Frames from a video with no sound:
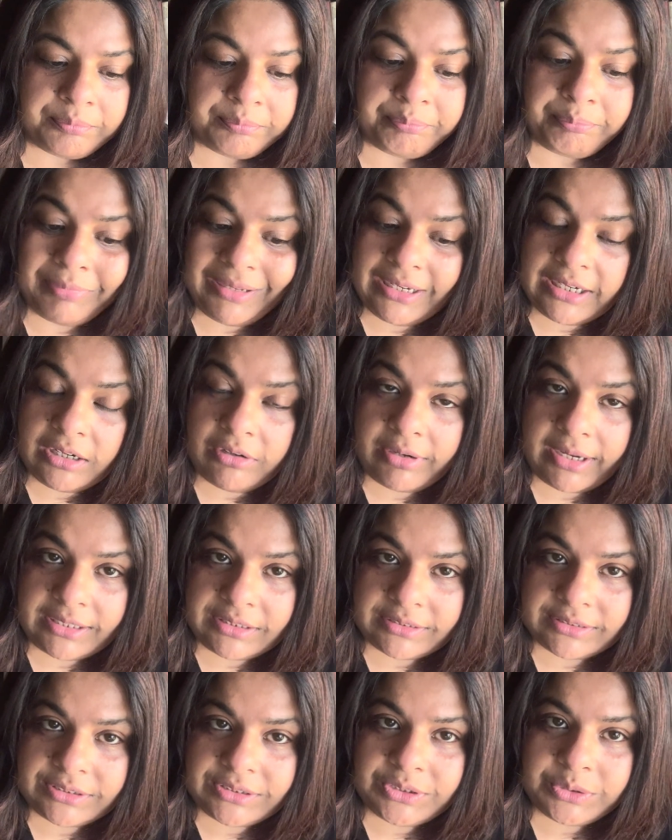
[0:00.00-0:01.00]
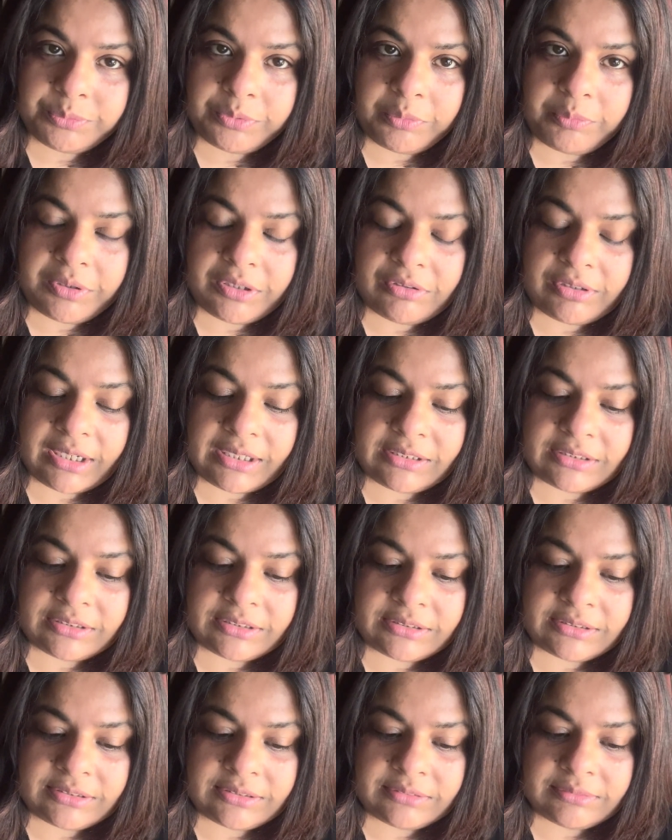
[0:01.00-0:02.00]
male writers to women
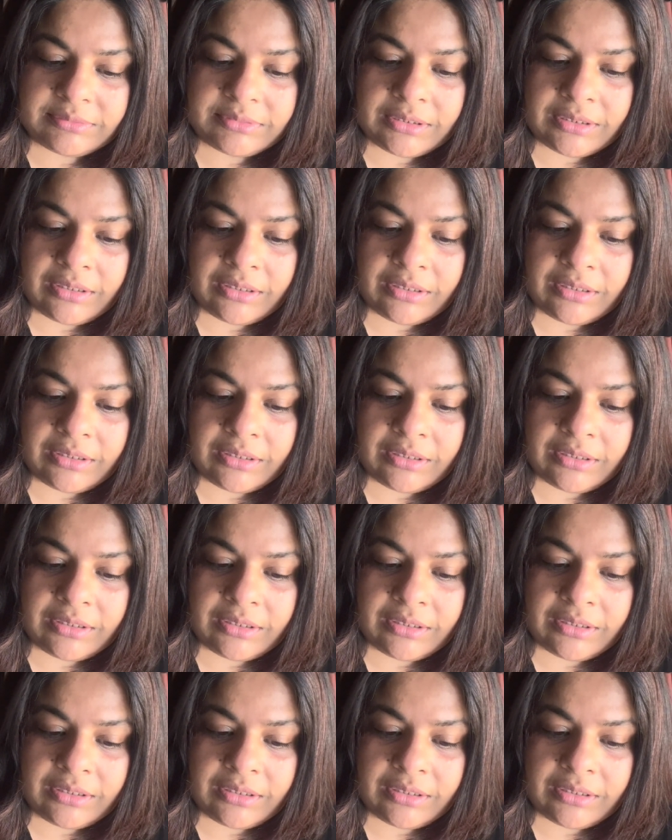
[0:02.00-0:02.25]
writers?